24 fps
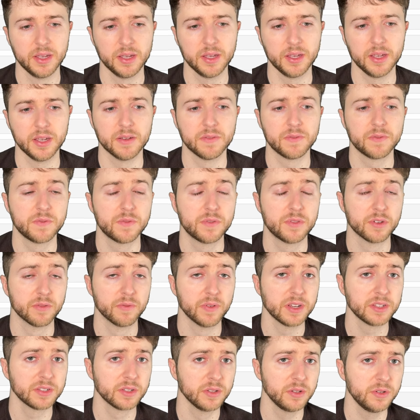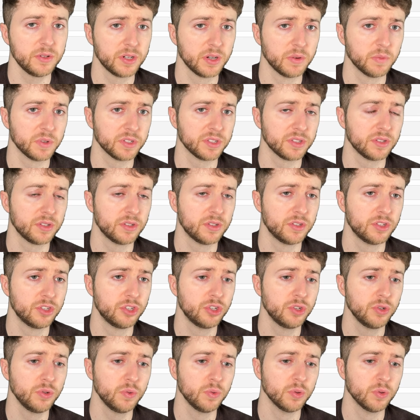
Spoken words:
If the resolution was too